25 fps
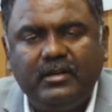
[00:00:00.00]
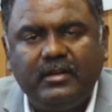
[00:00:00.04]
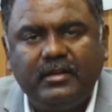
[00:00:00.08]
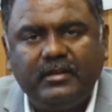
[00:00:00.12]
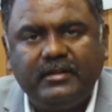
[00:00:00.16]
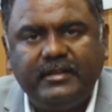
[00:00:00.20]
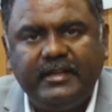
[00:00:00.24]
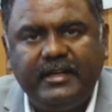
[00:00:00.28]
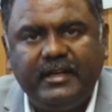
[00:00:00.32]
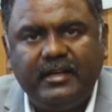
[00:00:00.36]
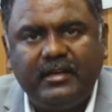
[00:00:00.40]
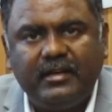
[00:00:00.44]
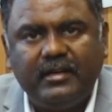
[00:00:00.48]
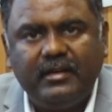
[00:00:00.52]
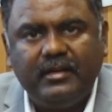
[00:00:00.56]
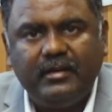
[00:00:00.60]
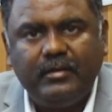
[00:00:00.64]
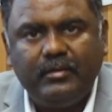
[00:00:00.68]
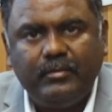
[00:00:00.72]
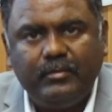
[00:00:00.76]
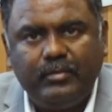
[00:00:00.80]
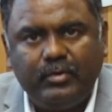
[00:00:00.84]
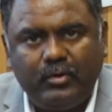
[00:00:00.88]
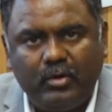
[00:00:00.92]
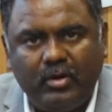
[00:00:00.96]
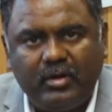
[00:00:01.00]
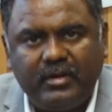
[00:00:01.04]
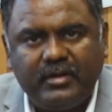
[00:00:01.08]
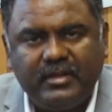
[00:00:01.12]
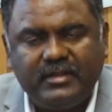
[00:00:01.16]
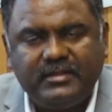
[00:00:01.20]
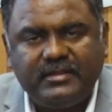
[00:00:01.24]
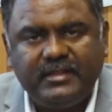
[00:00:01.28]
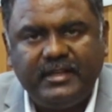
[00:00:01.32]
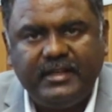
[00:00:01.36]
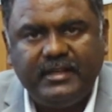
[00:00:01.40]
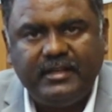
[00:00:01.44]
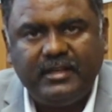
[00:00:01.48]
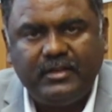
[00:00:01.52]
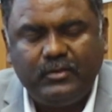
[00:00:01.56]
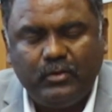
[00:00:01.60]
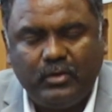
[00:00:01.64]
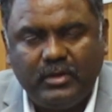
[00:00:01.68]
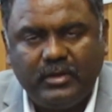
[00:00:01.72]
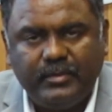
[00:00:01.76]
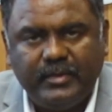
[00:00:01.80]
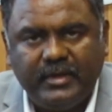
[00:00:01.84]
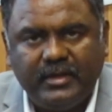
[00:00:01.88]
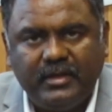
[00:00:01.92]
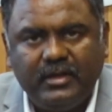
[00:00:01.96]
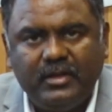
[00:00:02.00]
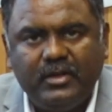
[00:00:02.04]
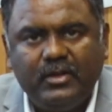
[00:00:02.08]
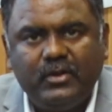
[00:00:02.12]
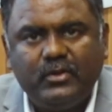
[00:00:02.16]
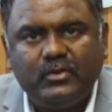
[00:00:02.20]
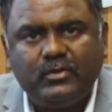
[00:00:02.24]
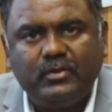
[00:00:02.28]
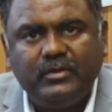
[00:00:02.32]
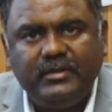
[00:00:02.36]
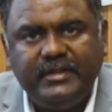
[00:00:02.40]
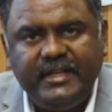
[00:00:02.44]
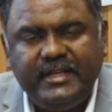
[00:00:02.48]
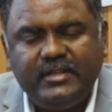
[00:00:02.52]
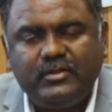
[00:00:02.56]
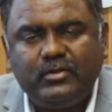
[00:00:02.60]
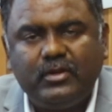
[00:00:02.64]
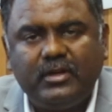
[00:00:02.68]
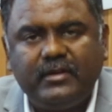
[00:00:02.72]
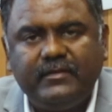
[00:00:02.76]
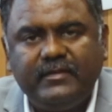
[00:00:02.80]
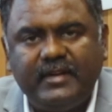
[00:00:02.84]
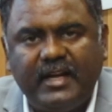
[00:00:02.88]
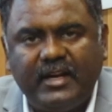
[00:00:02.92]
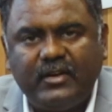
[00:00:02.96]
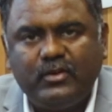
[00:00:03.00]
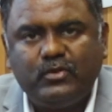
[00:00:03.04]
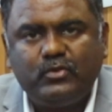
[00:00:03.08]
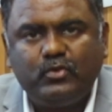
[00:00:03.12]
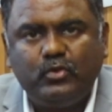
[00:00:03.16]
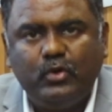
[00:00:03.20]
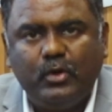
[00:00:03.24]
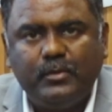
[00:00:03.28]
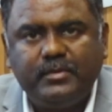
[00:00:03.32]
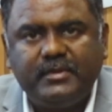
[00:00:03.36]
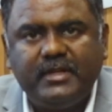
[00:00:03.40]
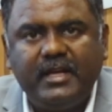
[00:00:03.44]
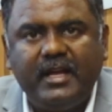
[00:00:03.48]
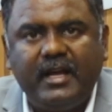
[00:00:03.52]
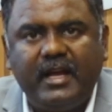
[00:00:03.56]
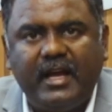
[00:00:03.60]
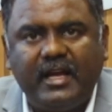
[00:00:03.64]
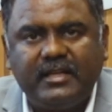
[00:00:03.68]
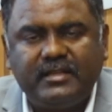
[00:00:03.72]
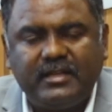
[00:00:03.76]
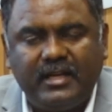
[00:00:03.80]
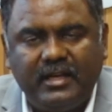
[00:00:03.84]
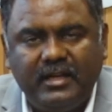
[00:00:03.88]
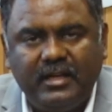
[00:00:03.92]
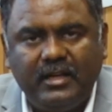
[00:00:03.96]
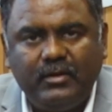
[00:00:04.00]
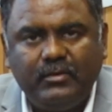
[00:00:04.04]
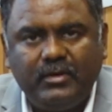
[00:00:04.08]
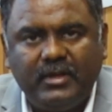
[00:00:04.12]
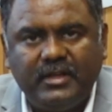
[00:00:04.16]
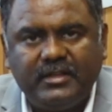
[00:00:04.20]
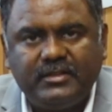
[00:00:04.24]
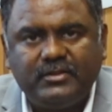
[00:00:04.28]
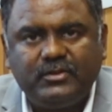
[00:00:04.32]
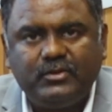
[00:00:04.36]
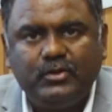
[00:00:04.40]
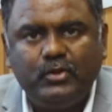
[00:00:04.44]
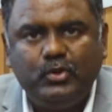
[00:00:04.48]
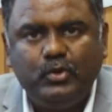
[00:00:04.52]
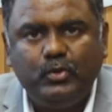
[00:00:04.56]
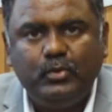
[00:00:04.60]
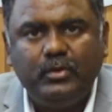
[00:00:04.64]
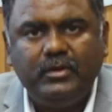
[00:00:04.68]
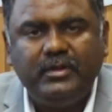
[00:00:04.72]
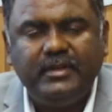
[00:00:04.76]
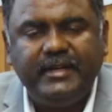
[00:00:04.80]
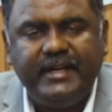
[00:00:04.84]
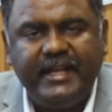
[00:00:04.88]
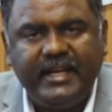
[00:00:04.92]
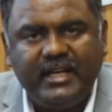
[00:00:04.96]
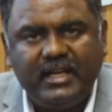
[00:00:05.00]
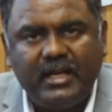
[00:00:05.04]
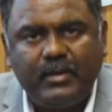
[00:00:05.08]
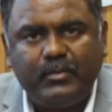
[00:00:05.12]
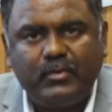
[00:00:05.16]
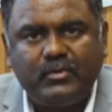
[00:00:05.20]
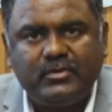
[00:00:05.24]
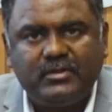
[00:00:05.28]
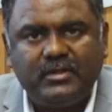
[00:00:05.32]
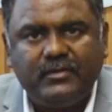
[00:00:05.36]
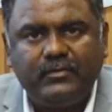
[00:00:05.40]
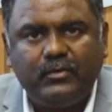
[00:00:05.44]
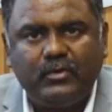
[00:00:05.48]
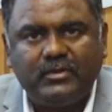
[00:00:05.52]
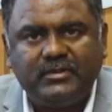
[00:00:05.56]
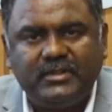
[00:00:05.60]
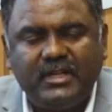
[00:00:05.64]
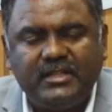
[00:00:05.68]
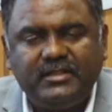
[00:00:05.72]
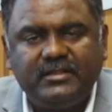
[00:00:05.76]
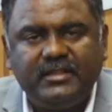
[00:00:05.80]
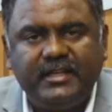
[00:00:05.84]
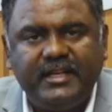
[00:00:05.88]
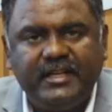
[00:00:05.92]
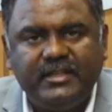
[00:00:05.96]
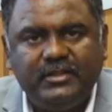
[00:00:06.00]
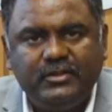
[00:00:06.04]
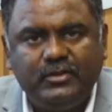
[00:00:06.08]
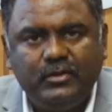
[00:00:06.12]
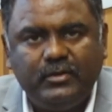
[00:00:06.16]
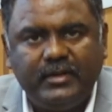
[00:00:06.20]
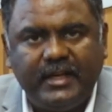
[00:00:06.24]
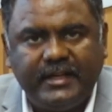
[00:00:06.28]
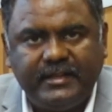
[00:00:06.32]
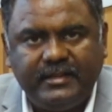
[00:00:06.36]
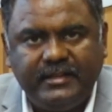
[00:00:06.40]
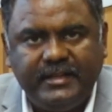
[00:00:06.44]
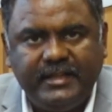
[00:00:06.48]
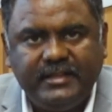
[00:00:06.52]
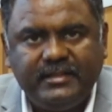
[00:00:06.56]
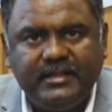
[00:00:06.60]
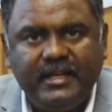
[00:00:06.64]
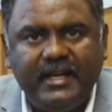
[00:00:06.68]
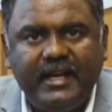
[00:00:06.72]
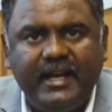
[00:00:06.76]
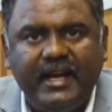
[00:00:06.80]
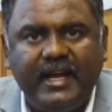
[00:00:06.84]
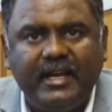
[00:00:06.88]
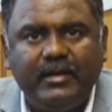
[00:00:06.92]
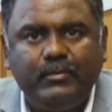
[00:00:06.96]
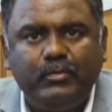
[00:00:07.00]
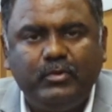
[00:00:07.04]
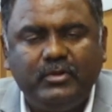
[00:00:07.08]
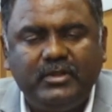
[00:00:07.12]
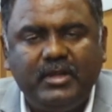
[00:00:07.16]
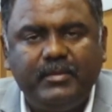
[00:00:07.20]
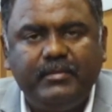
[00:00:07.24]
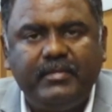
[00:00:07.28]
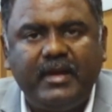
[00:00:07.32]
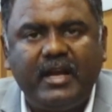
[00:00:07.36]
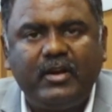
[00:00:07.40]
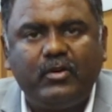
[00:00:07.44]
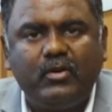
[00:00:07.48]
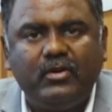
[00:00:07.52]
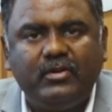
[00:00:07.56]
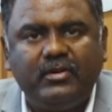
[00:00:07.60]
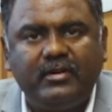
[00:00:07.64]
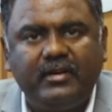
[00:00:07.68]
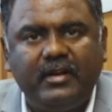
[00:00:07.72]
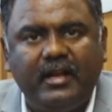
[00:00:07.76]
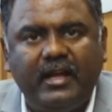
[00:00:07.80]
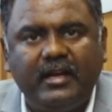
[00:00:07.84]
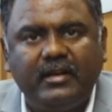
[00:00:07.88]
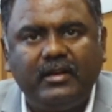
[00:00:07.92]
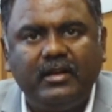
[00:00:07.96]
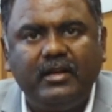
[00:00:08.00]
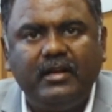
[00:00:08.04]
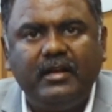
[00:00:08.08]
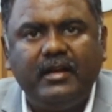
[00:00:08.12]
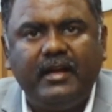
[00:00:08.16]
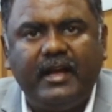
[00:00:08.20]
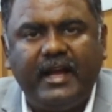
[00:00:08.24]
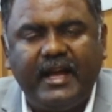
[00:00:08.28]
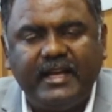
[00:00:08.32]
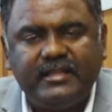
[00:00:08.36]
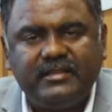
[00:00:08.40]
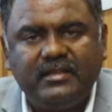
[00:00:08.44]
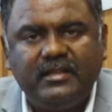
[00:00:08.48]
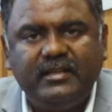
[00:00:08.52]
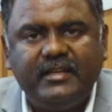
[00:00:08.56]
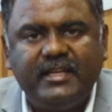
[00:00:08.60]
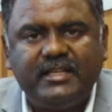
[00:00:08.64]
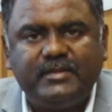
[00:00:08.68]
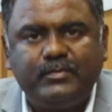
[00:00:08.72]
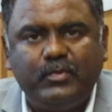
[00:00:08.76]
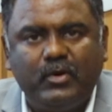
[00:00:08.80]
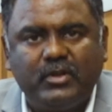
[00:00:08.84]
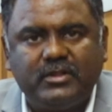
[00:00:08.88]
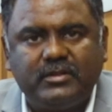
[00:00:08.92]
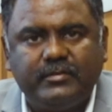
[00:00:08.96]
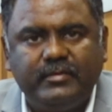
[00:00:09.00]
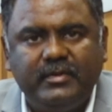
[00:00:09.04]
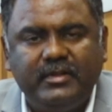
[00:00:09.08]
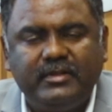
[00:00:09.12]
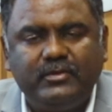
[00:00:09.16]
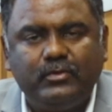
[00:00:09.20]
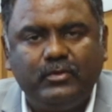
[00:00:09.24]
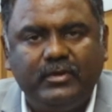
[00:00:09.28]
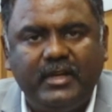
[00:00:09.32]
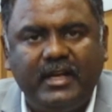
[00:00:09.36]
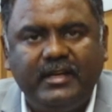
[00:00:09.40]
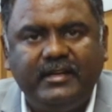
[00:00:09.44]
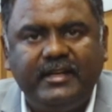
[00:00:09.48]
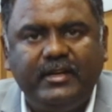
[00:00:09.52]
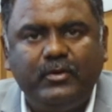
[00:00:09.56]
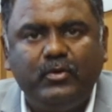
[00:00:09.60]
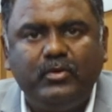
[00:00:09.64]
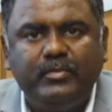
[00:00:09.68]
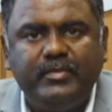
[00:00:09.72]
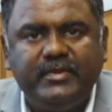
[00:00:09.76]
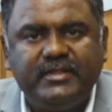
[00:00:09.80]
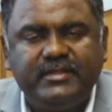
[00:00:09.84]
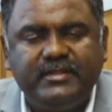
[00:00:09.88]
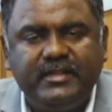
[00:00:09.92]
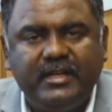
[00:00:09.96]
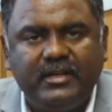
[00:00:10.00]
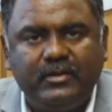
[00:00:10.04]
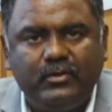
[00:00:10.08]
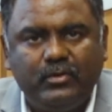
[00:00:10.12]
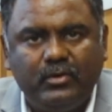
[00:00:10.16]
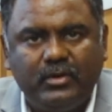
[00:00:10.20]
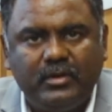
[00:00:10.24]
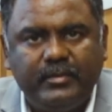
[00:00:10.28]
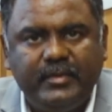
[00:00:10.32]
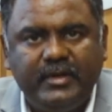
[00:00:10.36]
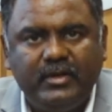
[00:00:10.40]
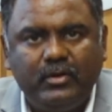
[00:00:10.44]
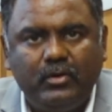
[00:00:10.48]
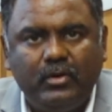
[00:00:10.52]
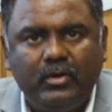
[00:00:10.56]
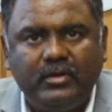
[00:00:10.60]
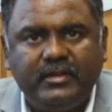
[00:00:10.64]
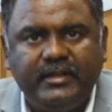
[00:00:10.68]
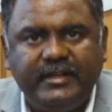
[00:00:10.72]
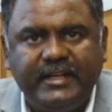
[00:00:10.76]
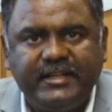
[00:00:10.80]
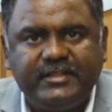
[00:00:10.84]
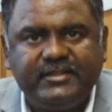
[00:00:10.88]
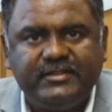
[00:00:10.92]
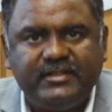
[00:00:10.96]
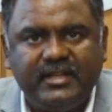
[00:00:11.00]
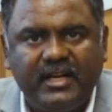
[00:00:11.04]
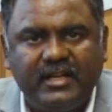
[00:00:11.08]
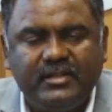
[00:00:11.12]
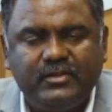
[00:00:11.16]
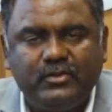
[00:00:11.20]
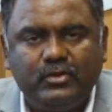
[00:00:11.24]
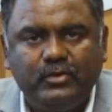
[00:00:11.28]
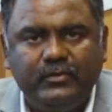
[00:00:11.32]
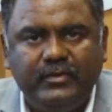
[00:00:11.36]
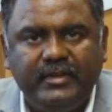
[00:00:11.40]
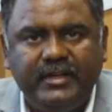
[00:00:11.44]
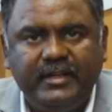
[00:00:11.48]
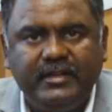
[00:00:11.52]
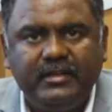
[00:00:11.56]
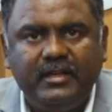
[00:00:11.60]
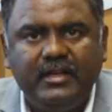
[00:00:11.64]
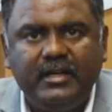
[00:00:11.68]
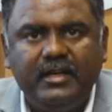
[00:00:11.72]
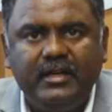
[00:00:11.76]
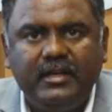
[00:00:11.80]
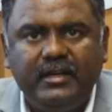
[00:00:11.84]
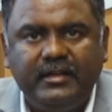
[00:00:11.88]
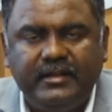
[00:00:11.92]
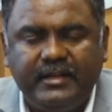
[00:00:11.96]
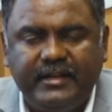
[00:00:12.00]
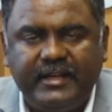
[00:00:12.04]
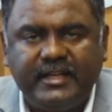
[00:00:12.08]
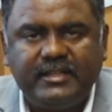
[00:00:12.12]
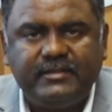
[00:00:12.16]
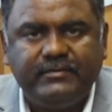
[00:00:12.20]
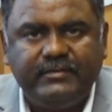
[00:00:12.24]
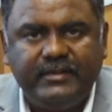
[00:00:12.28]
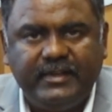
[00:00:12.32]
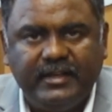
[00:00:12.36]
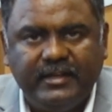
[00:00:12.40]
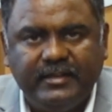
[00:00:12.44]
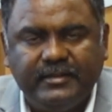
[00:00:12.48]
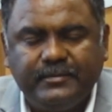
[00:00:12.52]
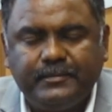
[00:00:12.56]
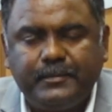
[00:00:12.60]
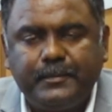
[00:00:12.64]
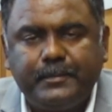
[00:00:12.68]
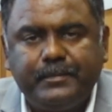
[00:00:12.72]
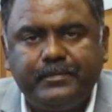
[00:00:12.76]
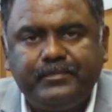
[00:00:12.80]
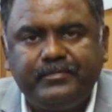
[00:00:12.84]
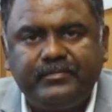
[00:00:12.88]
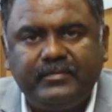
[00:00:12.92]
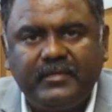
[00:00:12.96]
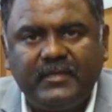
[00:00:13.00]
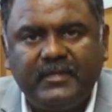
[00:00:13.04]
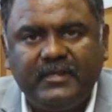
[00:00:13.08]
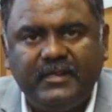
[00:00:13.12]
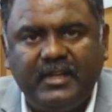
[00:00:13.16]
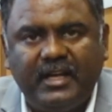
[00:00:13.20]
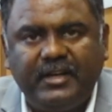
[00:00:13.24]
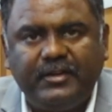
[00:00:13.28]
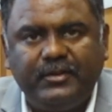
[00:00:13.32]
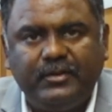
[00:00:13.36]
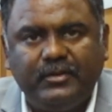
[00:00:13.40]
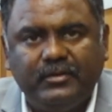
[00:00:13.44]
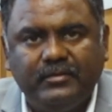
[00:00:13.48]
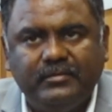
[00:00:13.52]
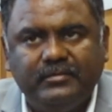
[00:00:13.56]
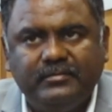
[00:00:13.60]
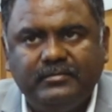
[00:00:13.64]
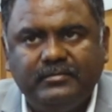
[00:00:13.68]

their progress in the tournament. So these sort of nanoscopes has allowed us to do daycare procedure for such injured athletes and put them back on track as early as possible, so that they don't miss their tournament or the next chance to winning the next field. Thank you.